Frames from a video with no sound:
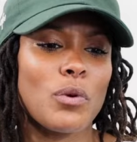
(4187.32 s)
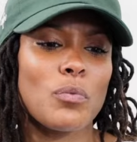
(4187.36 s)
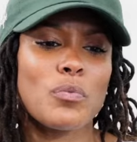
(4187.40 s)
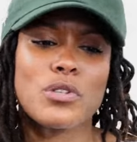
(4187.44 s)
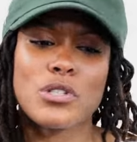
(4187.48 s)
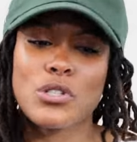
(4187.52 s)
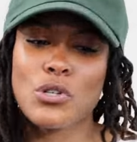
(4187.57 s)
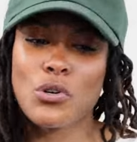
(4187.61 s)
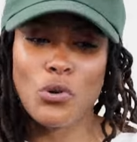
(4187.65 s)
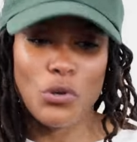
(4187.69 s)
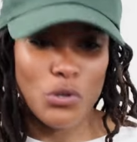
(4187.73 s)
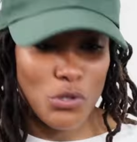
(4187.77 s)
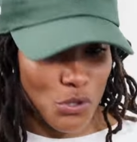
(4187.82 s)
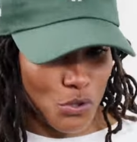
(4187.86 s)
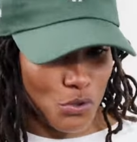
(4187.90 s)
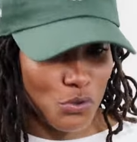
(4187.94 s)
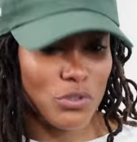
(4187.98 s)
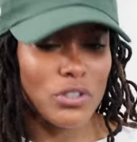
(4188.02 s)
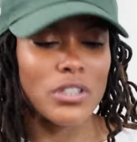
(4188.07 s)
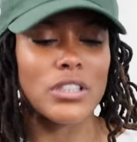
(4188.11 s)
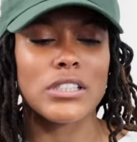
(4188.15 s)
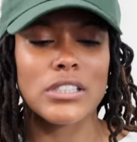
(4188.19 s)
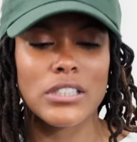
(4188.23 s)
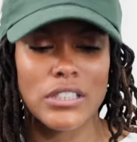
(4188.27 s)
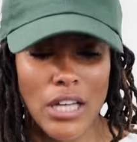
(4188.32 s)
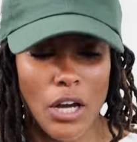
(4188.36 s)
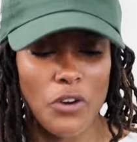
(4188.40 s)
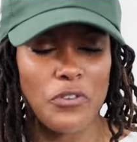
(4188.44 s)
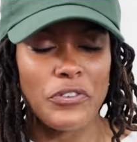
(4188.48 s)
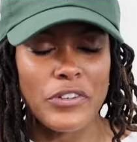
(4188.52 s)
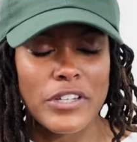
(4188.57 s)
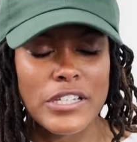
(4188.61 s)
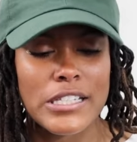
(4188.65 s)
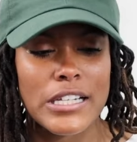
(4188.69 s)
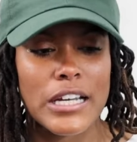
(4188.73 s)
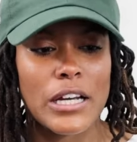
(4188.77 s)
were still going to school in
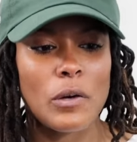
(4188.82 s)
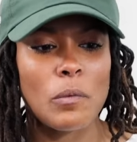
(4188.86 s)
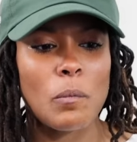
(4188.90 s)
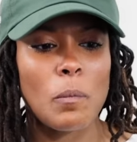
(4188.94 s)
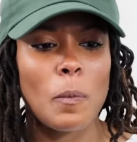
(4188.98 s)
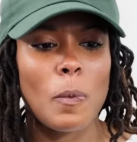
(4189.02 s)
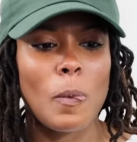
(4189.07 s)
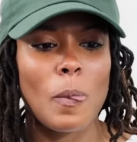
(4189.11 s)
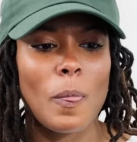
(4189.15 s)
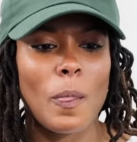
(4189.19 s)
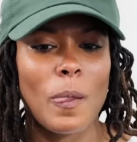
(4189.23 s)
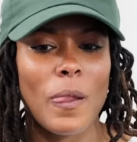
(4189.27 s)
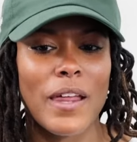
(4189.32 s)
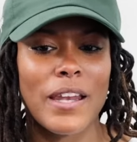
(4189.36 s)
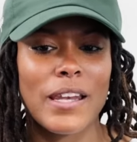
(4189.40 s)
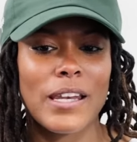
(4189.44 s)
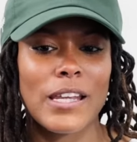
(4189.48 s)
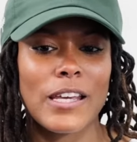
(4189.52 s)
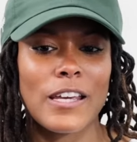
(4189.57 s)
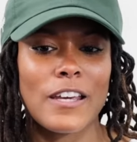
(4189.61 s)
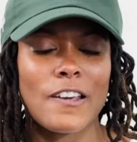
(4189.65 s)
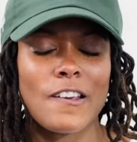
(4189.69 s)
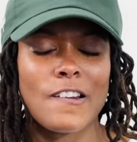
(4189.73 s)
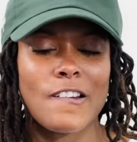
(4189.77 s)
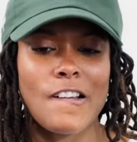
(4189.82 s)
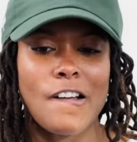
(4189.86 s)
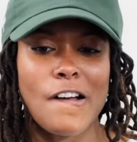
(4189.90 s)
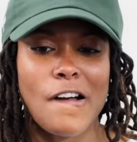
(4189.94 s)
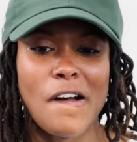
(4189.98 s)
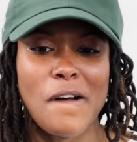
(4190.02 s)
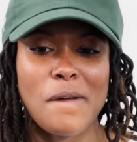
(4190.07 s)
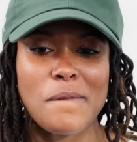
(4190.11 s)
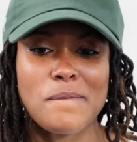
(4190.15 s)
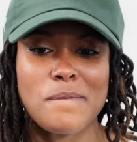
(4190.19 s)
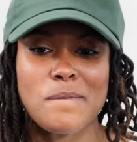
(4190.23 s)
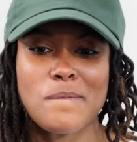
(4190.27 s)
Southeast, though. And then
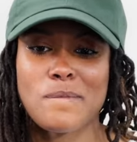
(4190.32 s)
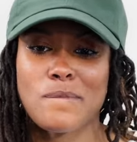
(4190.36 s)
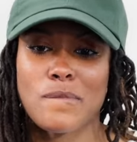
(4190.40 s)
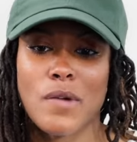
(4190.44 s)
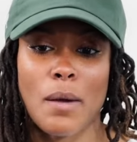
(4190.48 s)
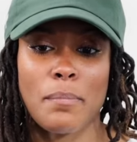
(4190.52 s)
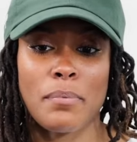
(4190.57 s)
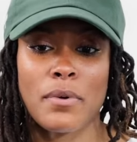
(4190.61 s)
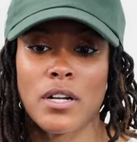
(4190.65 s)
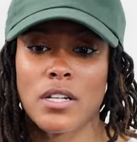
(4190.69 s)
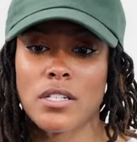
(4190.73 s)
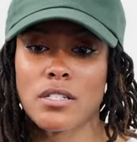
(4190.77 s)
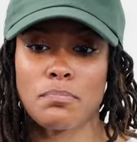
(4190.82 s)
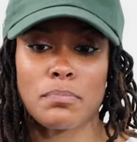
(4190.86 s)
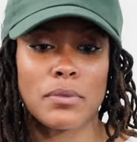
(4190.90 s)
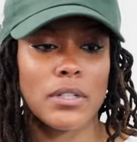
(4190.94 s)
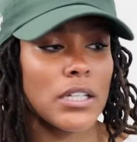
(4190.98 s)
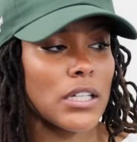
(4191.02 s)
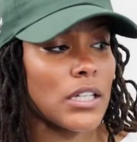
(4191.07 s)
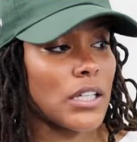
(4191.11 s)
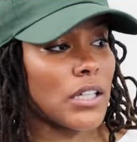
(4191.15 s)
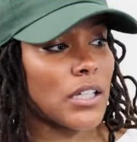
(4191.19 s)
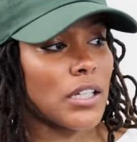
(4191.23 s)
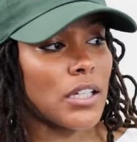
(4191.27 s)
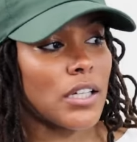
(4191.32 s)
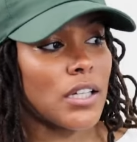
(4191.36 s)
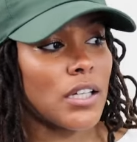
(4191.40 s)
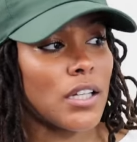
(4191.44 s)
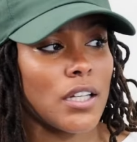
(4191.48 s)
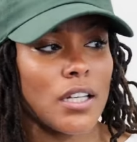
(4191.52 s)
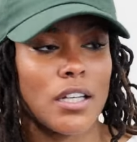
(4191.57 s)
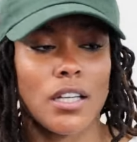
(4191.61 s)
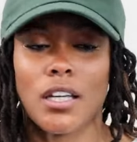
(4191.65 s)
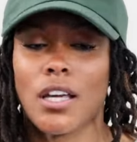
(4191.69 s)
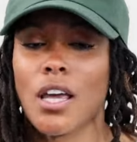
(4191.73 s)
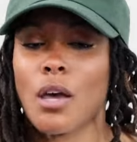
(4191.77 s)
um, my parents split,
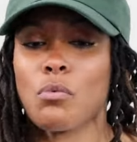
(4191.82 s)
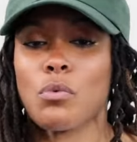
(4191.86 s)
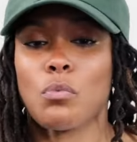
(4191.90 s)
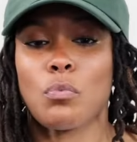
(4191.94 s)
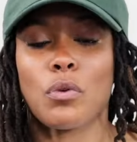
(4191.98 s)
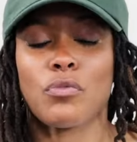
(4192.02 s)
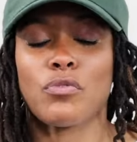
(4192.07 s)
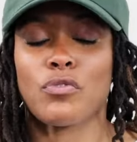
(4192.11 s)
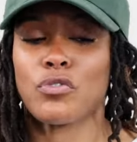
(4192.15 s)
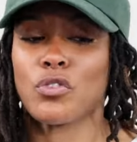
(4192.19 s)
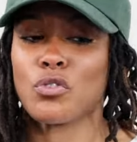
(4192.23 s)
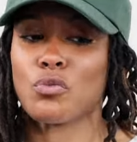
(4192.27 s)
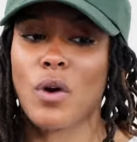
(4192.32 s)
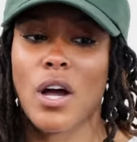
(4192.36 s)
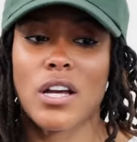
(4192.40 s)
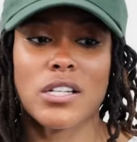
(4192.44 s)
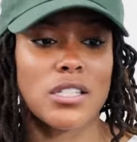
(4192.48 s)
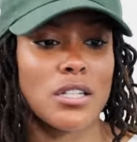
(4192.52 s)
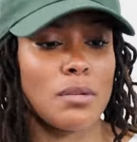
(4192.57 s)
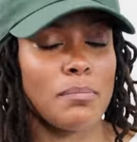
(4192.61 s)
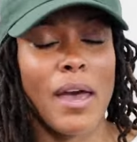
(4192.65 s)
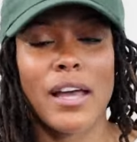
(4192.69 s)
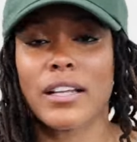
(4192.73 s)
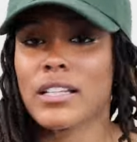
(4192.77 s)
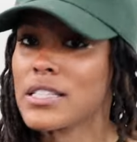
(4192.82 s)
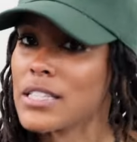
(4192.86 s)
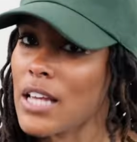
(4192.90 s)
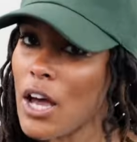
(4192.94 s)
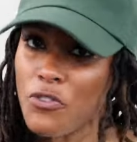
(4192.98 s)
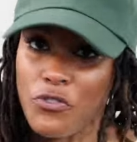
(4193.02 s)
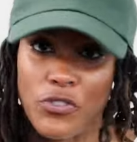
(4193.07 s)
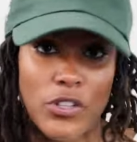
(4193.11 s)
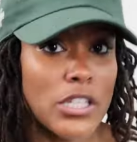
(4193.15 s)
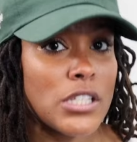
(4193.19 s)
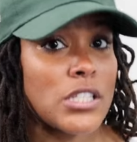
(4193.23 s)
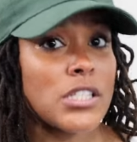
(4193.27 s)
and we went from Fort Washington back to
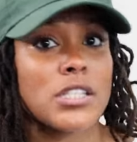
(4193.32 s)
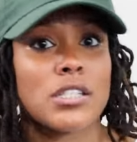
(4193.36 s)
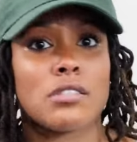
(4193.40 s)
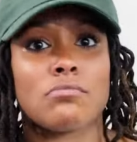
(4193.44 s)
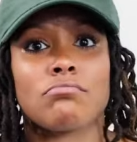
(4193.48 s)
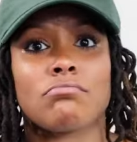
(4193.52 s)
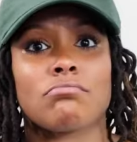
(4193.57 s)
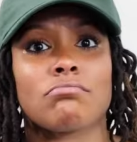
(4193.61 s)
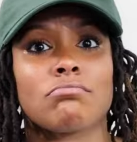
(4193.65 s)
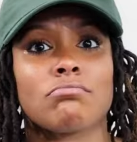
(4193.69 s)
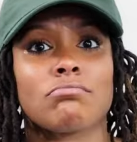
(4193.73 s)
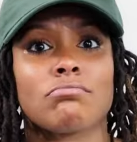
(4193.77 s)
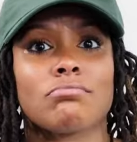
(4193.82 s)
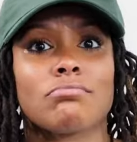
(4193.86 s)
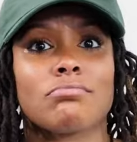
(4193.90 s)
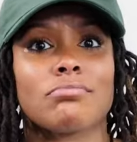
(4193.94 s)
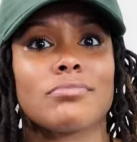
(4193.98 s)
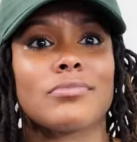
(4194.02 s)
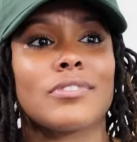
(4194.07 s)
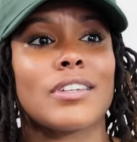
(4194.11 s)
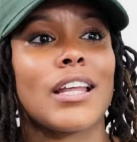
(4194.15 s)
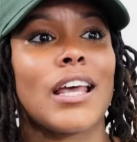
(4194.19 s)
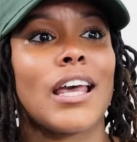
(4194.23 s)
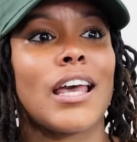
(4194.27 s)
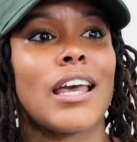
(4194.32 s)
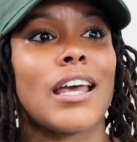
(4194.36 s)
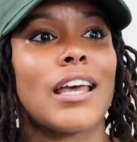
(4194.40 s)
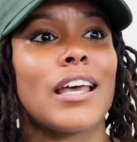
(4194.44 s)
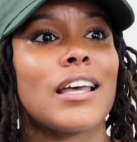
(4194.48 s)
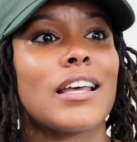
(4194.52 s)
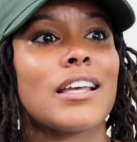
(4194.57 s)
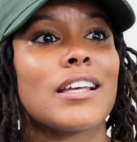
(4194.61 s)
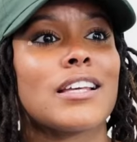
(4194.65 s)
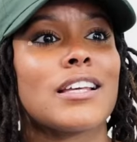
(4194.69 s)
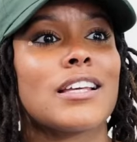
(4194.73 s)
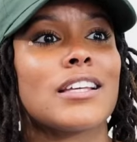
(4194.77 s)
Southeast.
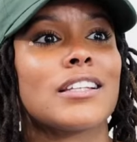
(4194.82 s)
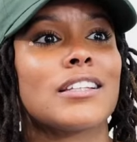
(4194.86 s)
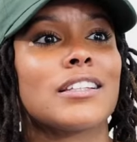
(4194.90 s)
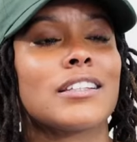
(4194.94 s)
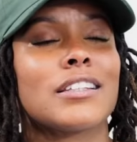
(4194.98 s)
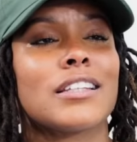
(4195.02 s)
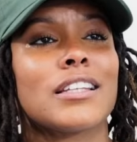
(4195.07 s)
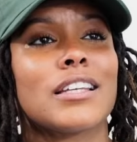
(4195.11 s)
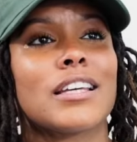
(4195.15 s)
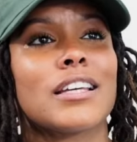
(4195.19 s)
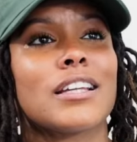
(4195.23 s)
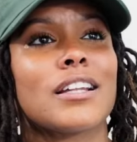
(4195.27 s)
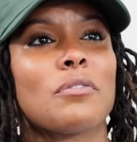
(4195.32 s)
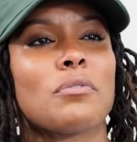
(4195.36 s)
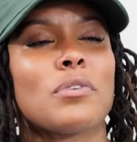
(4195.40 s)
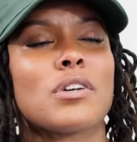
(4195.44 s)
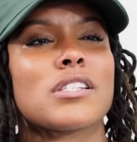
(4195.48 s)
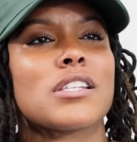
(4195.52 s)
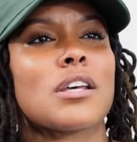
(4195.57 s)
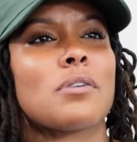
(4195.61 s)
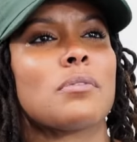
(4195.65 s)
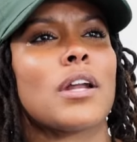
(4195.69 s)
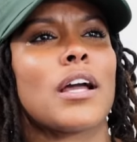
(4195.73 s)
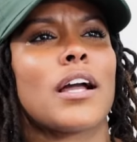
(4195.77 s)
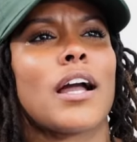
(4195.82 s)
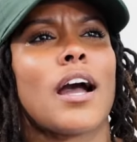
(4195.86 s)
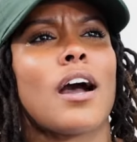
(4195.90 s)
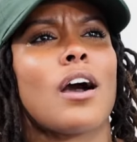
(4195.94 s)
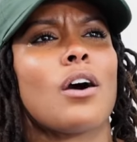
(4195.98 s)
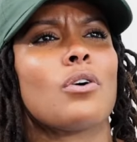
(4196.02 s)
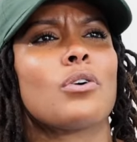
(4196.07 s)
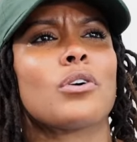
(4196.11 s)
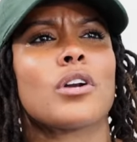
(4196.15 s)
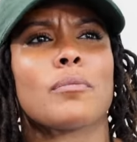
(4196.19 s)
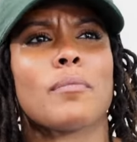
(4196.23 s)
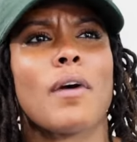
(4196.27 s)
And then I want to say when I got
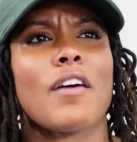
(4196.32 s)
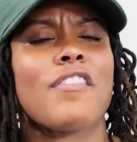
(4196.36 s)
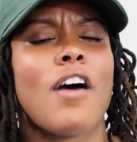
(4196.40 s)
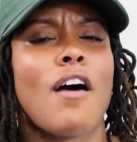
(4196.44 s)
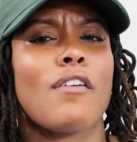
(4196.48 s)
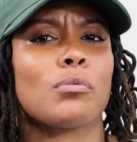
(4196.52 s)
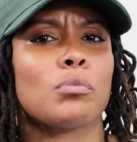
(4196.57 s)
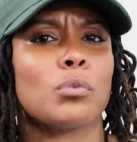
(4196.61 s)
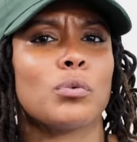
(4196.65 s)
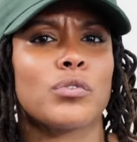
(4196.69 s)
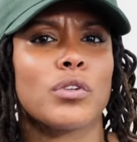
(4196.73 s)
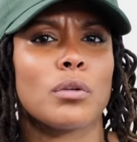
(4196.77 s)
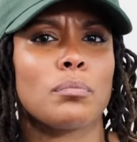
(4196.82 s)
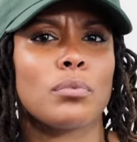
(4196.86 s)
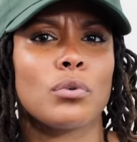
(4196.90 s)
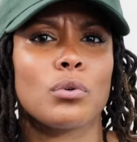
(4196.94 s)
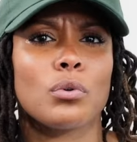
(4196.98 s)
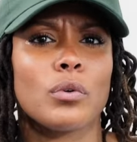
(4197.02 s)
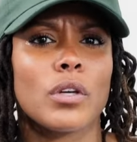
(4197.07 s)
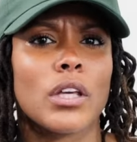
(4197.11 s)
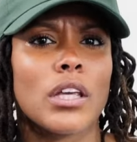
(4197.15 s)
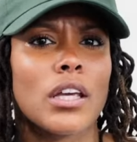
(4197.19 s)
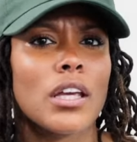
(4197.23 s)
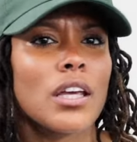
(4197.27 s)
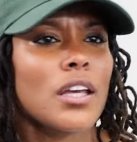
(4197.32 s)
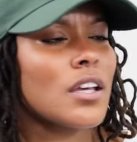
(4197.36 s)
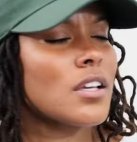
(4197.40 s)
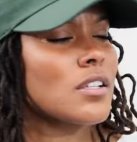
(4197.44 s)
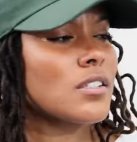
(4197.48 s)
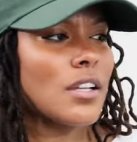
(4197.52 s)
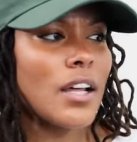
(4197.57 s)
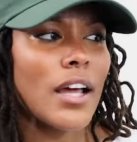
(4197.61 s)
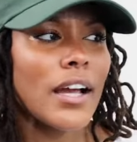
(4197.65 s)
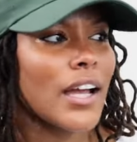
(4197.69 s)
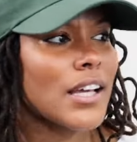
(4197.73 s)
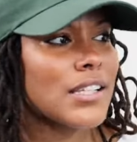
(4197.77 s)
older, my father moved to Bowie.
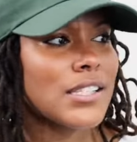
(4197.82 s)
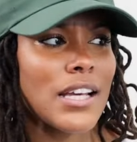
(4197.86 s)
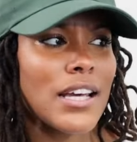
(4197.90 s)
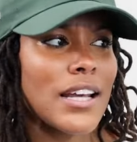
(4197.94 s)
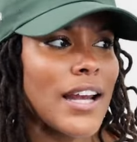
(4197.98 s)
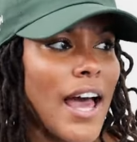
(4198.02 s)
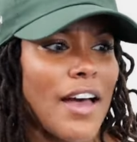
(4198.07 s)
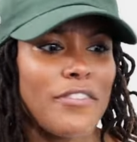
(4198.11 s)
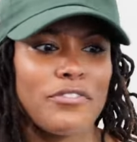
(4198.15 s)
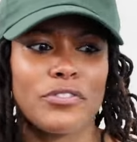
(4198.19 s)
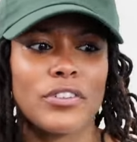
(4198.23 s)
So like I said, I've